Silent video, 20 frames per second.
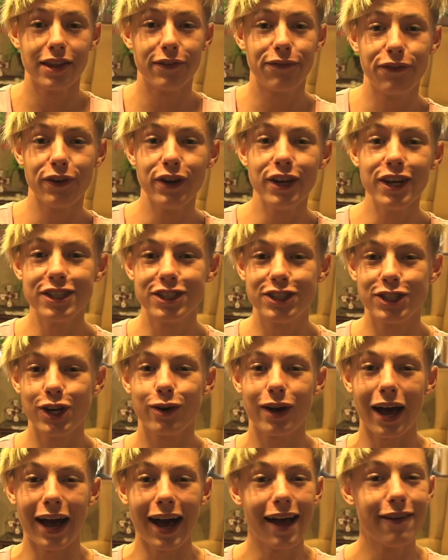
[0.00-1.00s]
The funniest
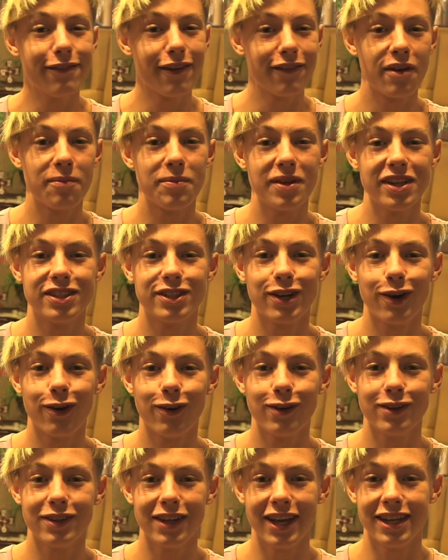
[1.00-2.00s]
joke I've ever been
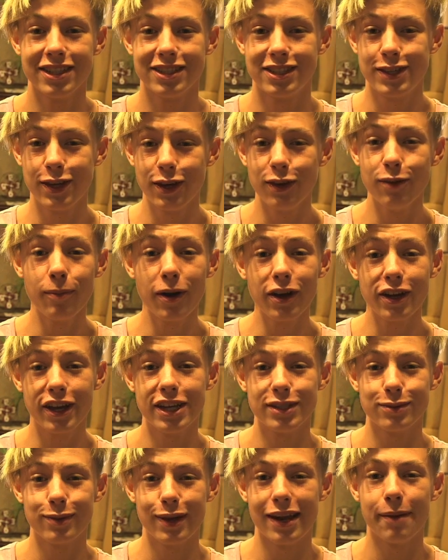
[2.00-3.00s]
told is two
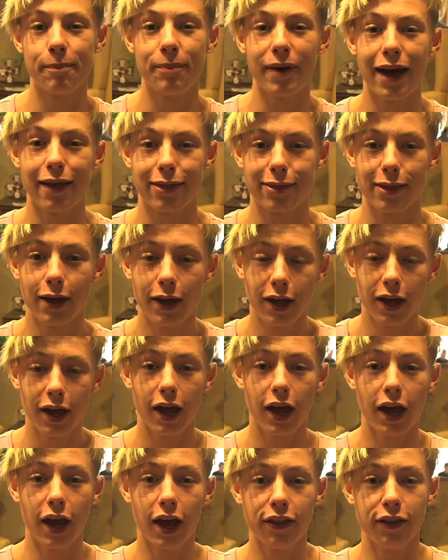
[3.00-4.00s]
monkeys went in a bath,
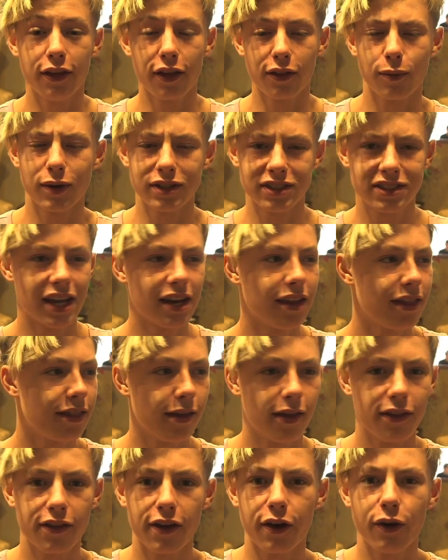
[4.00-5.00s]
and the other one said to
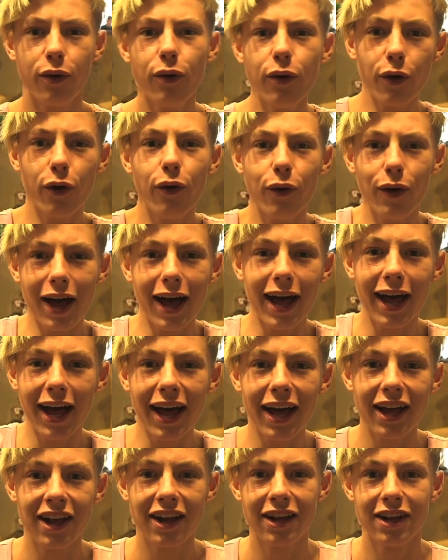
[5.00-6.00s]
the other, "Ooh, ooh, ah,
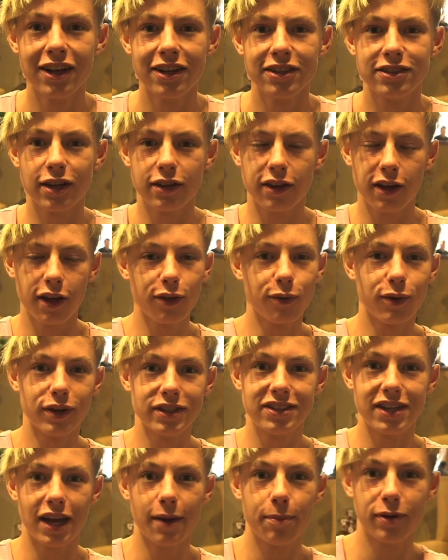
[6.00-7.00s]
ah." So the other
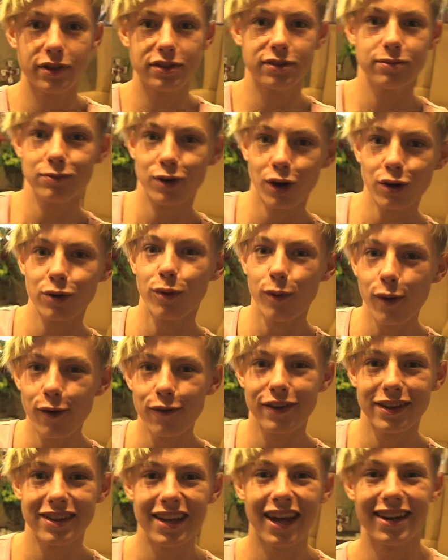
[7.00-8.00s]
one said, "Put some cold
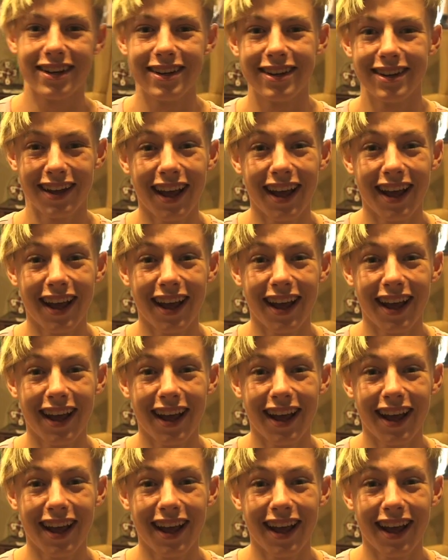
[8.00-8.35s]
water in then."